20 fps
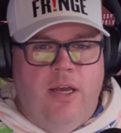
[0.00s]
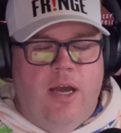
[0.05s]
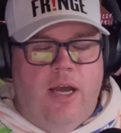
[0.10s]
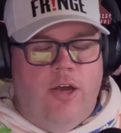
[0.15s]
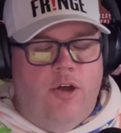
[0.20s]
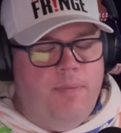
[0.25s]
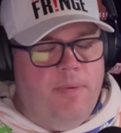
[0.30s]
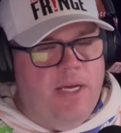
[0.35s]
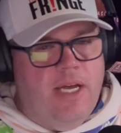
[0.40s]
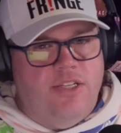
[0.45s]
I
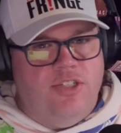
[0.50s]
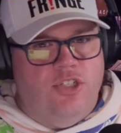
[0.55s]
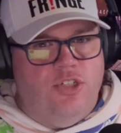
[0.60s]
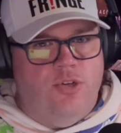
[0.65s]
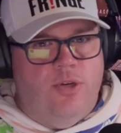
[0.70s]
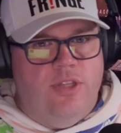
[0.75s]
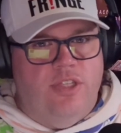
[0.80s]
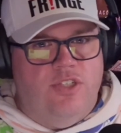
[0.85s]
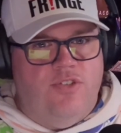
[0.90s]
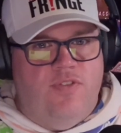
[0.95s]
hope you guys
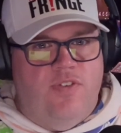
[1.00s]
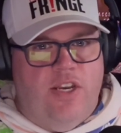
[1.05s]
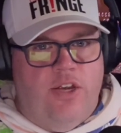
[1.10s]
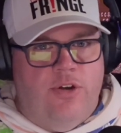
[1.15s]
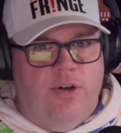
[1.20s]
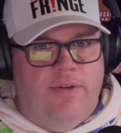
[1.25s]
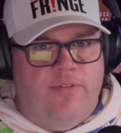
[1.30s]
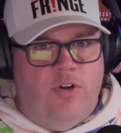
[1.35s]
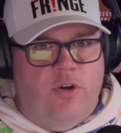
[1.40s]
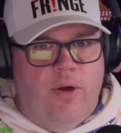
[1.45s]
enjoyed this video
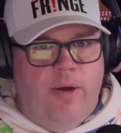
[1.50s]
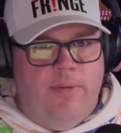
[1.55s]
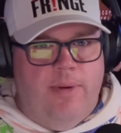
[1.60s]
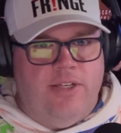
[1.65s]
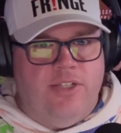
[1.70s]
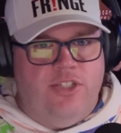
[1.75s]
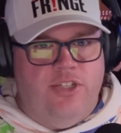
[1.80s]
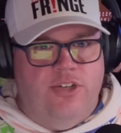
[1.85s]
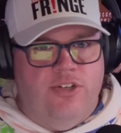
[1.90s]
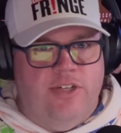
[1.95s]
and have a great
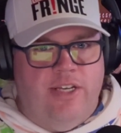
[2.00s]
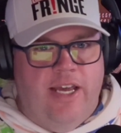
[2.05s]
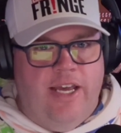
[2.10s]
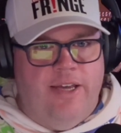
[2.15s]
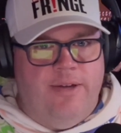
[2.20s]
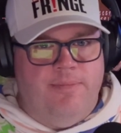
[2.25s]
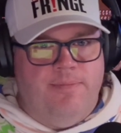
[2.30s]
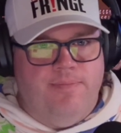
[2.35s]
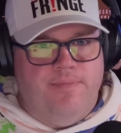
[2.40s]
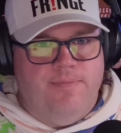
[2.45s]
rest of your
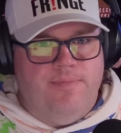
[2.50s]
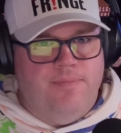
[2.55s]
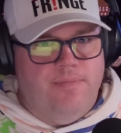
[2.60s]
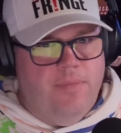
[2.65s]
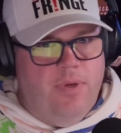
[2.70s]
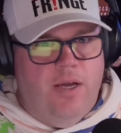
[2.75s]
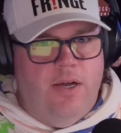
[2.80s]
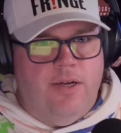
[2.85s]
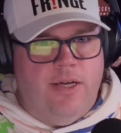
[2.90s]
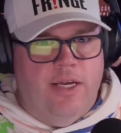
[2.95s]
day.
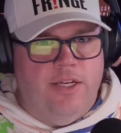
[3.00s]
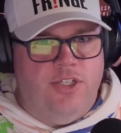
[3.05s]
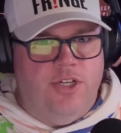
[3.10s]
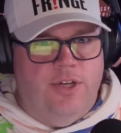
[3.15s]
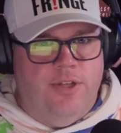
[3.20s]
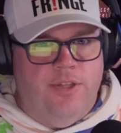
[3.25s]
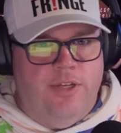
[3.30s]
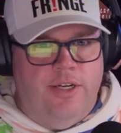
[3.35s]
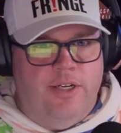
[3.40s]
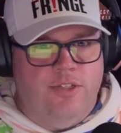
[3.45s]
I'll catch you
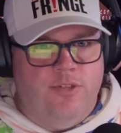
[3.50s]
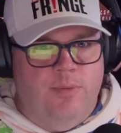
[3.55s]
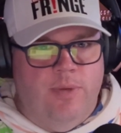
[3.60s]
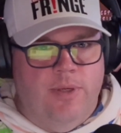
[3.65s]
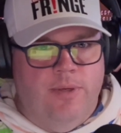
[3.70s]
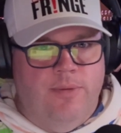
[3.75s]
on the next one.